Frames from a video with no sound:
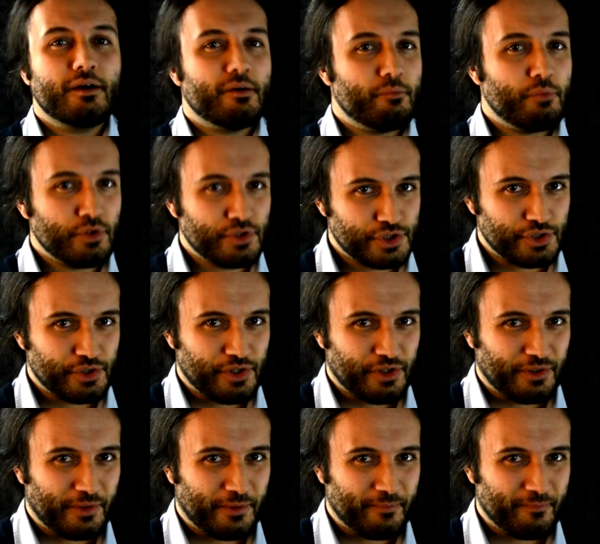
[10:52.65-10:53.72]

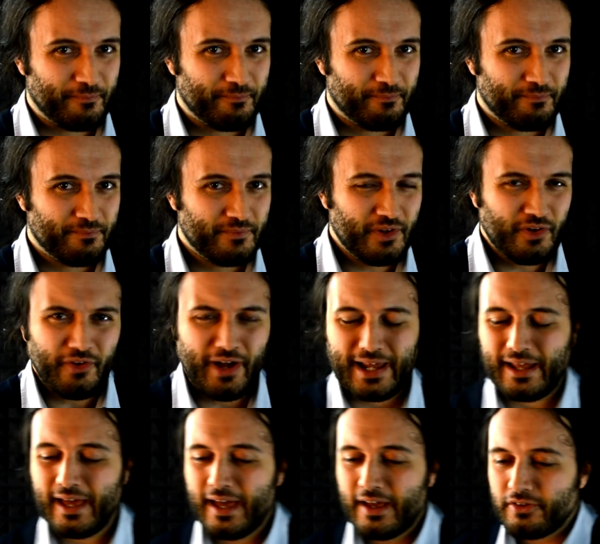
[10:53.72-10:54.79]
Buongiorno. All right,